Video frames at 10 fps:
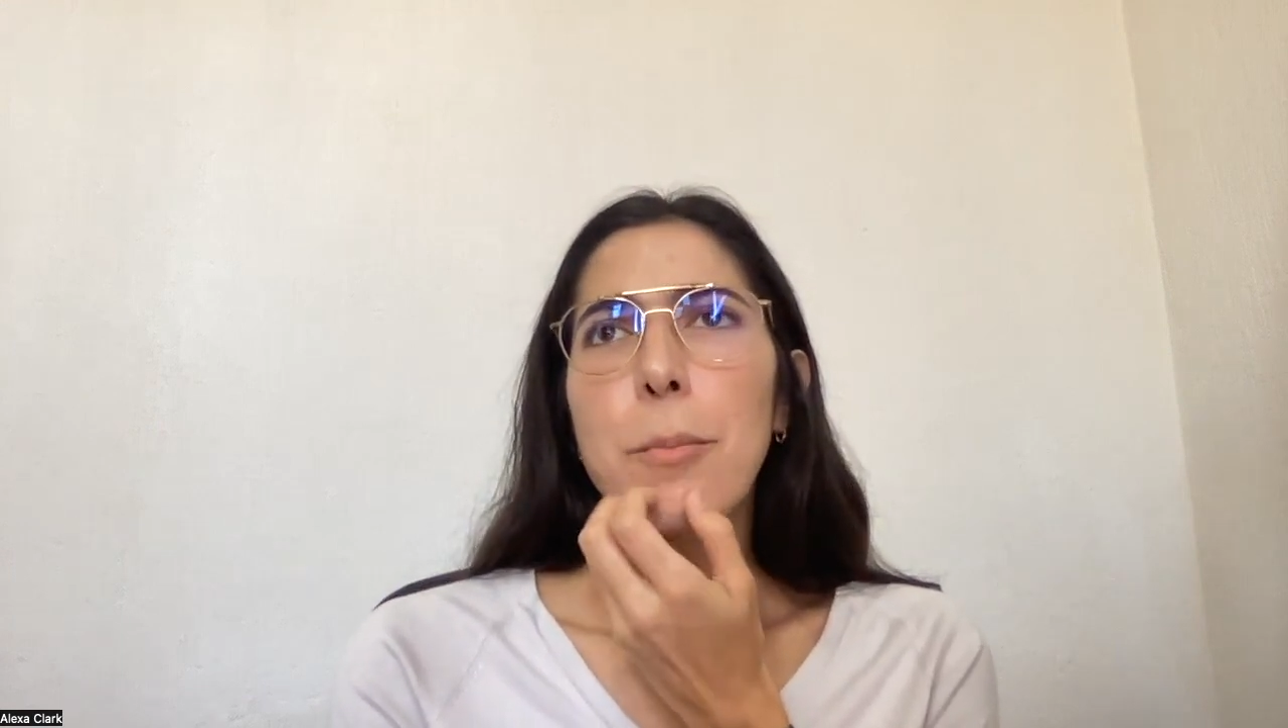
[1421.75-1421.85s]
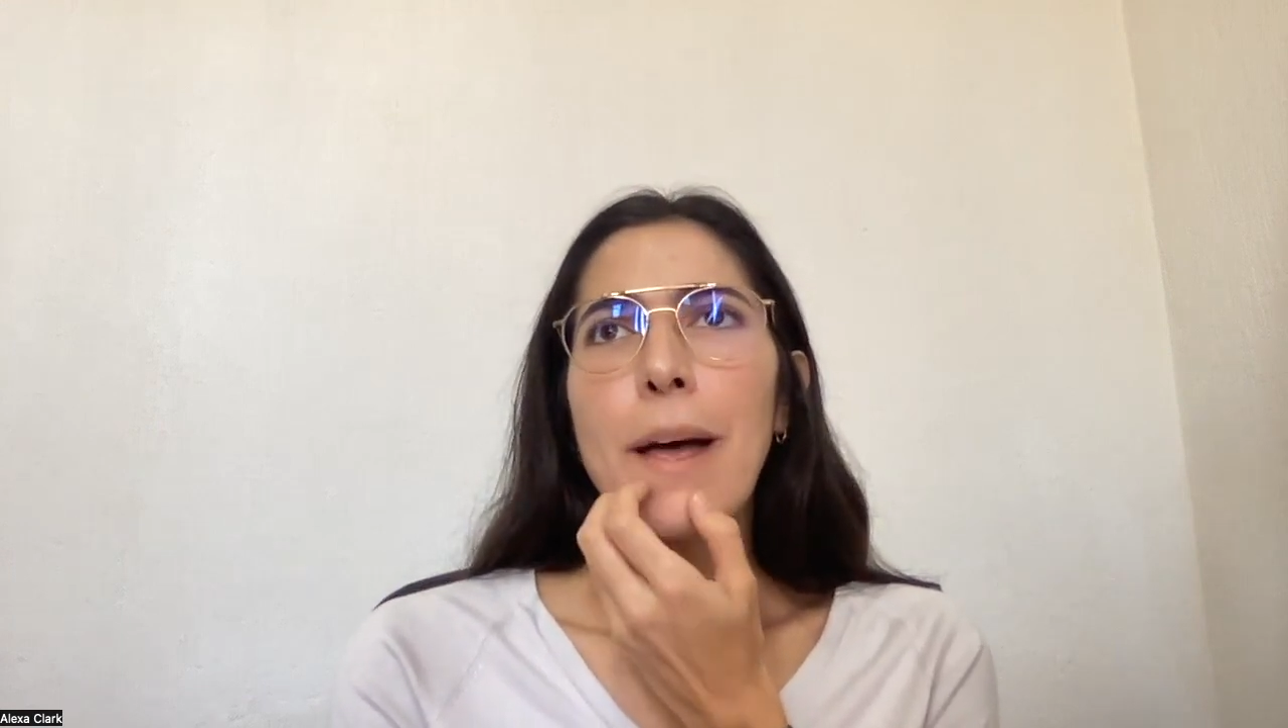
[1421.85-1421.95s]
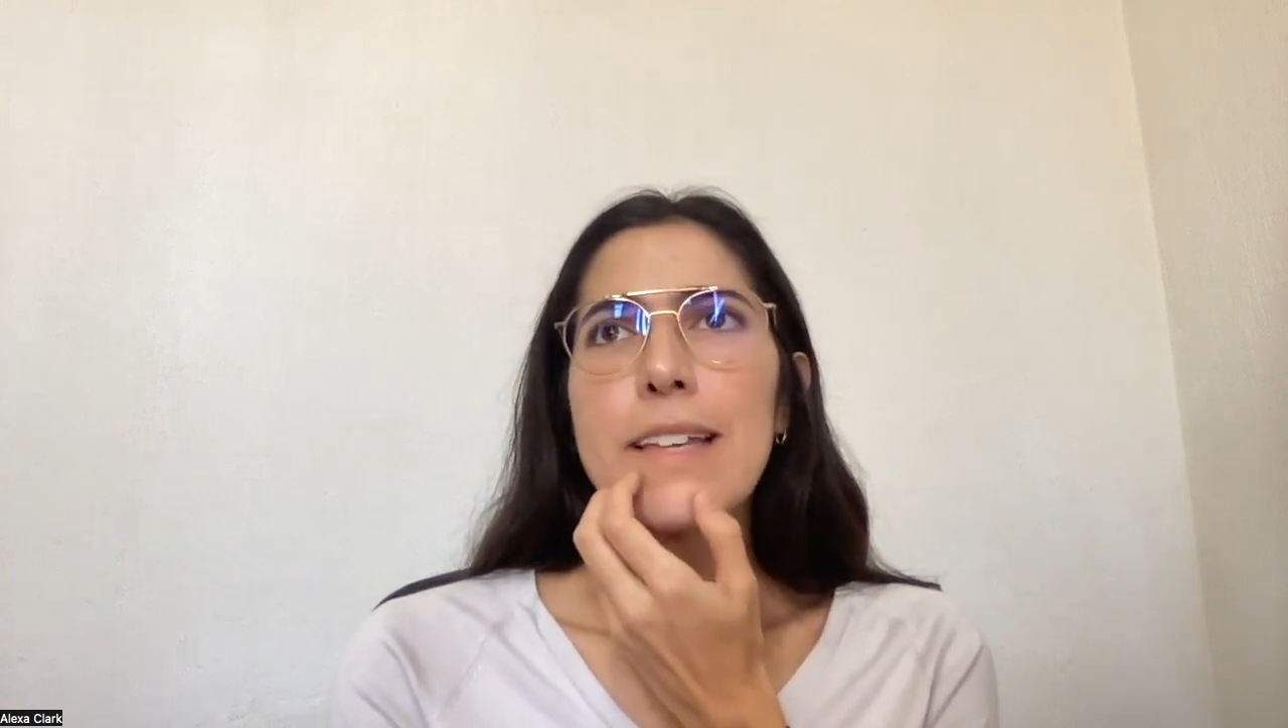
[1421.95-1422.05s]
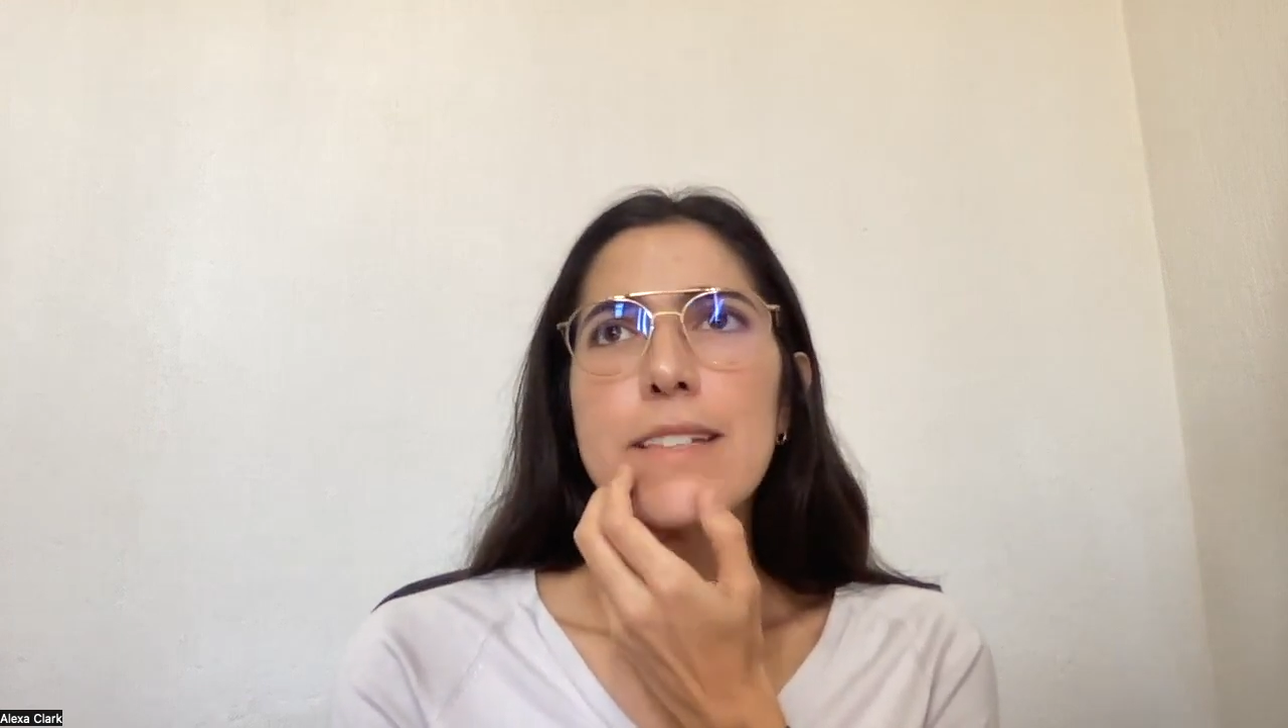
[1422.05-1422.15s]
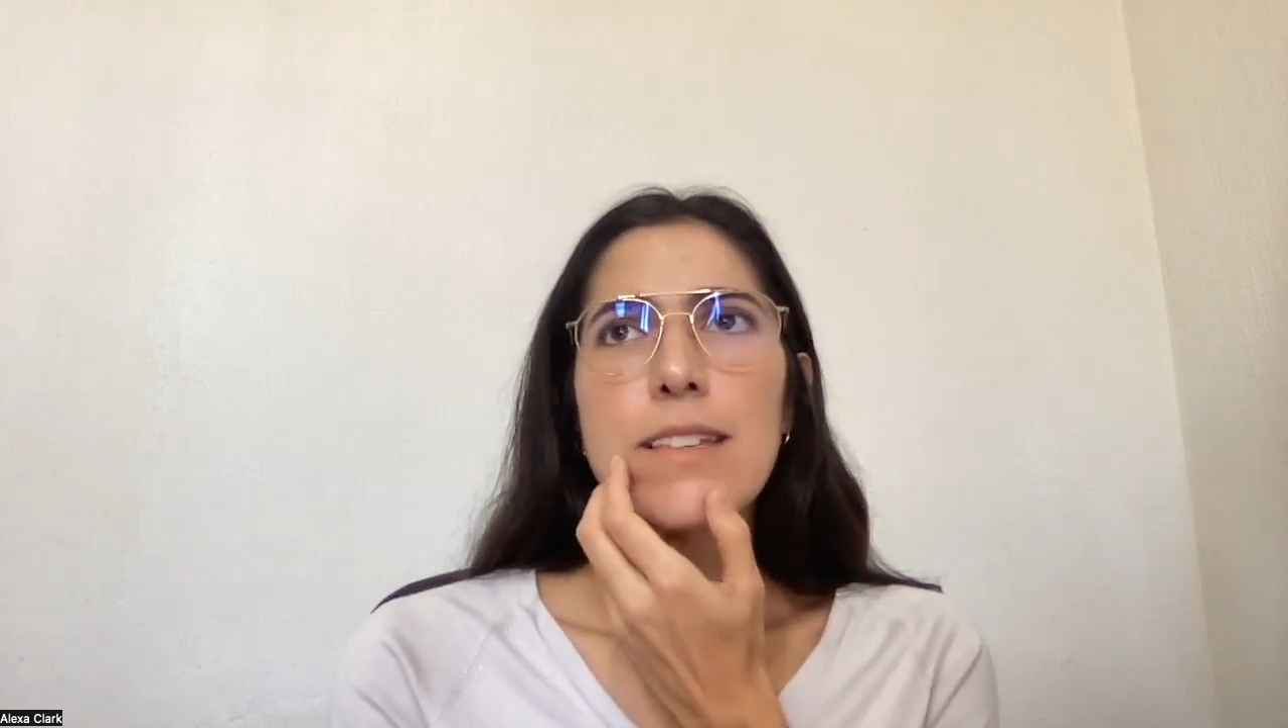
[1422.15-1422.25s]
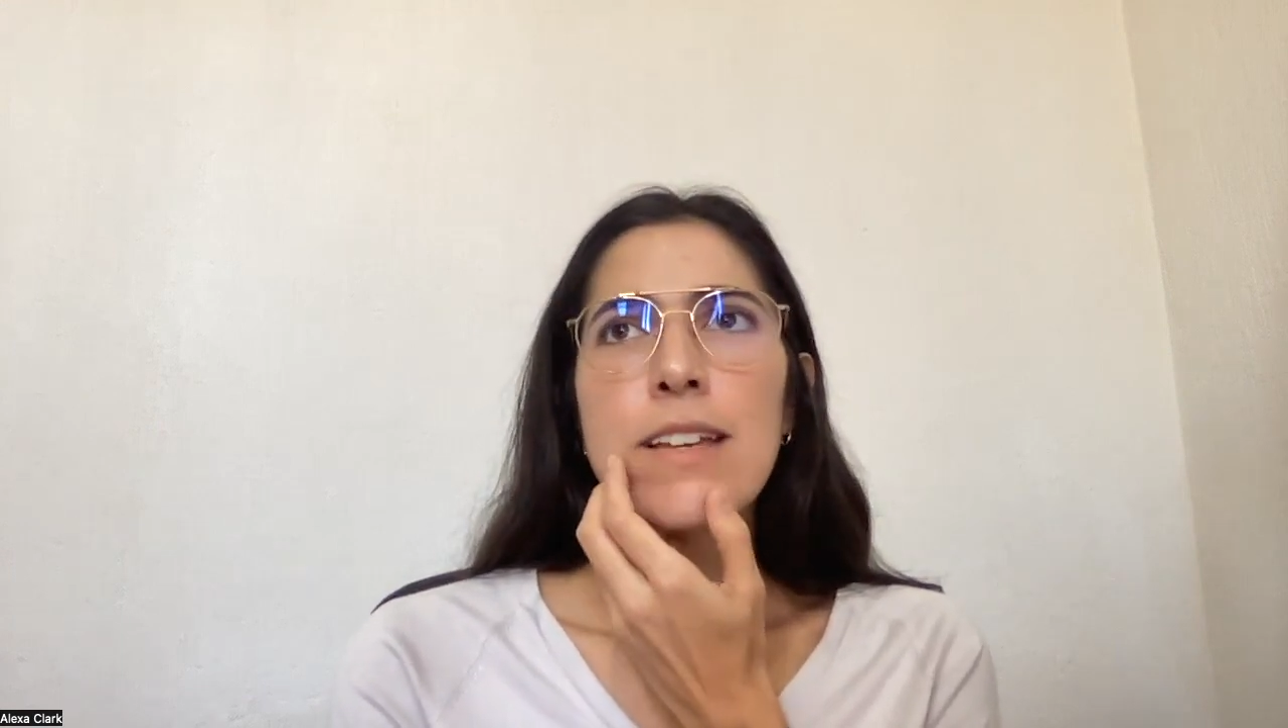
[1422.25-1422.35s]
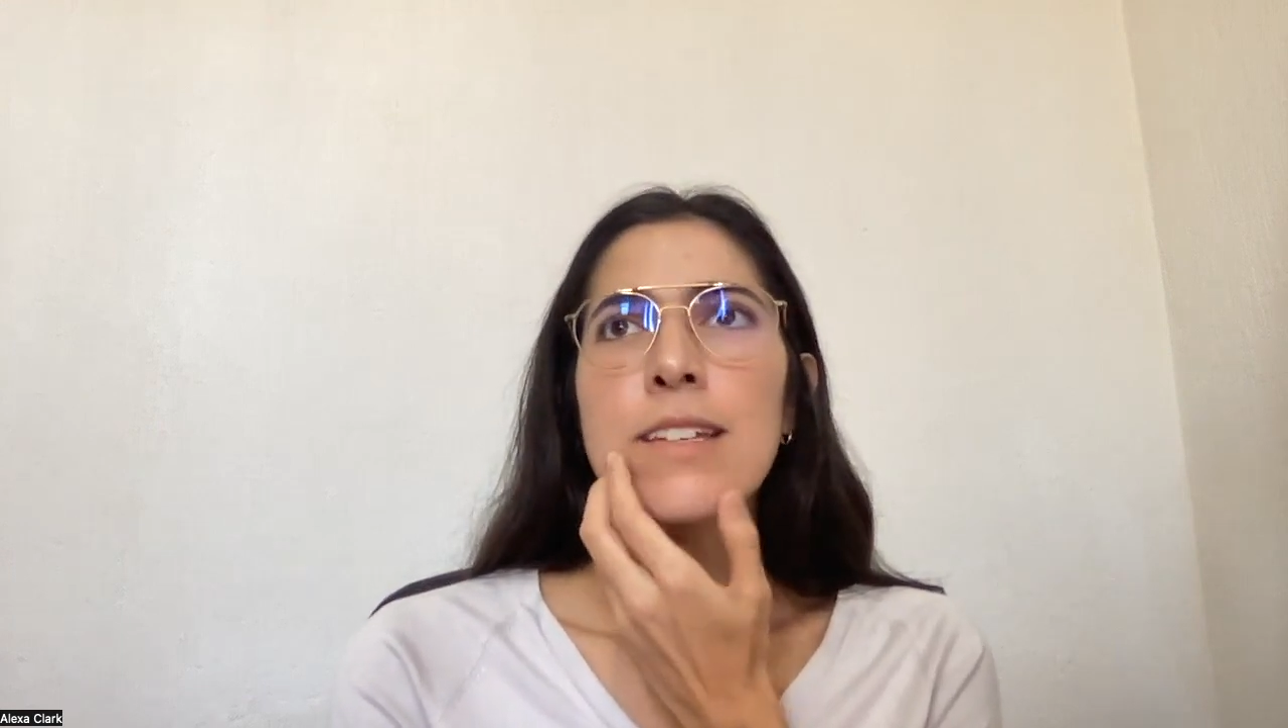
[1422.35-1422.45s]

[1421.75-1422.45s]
past